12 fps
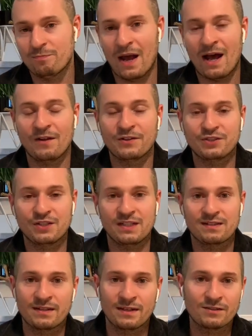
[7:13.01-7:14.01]
balance
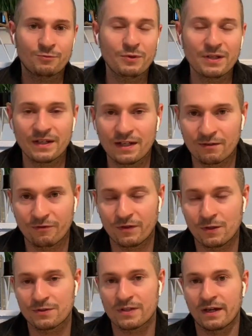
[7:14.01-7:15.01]
sheets, and it's really
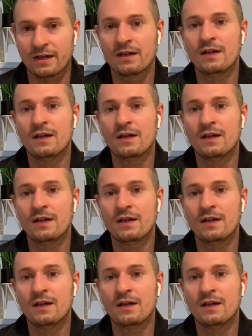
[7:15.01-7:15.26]
confusing.